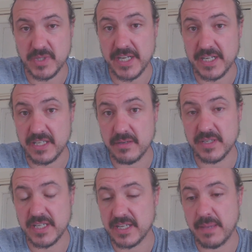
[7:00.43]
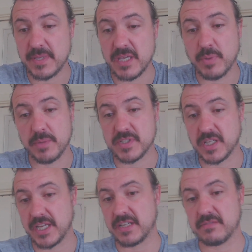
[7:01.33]
keeping your pipes
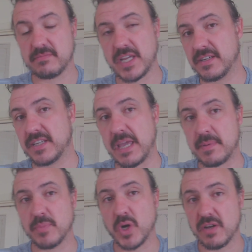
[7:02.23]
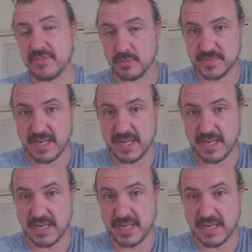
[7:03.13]
clean and keeping biofilms at